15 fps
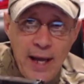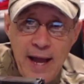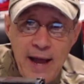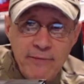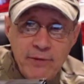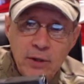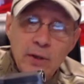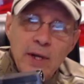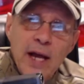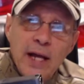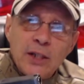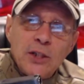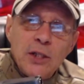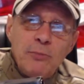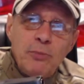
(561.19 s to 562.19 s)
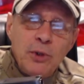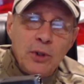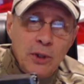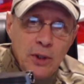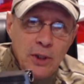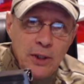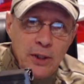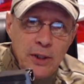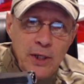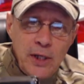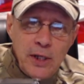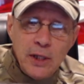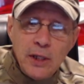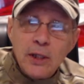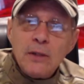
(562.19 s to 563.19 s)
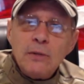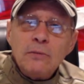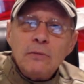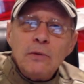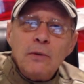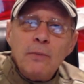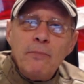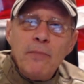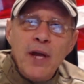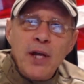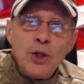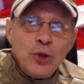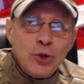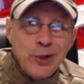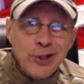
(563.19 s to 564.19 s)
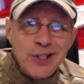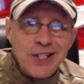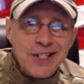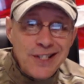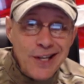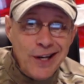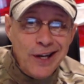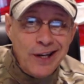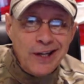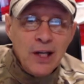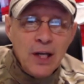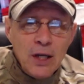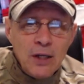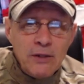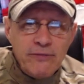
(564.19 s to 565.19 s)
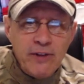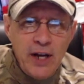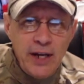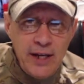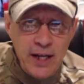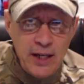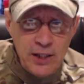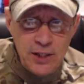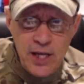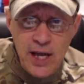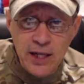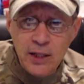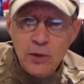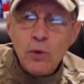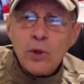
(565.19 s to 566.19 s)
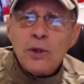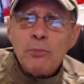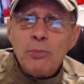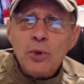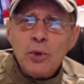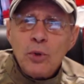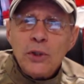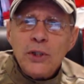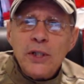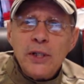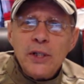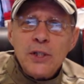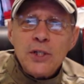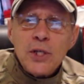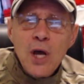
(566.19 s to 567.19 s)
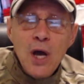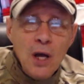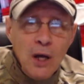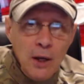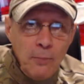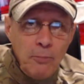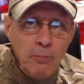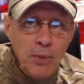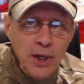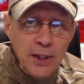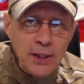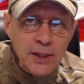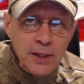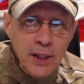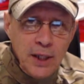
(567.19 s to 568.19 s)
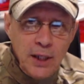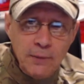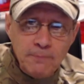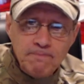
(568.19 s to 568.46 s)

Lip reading: I haven't actually put it on the measuring stick to find out exactly what the pull is, but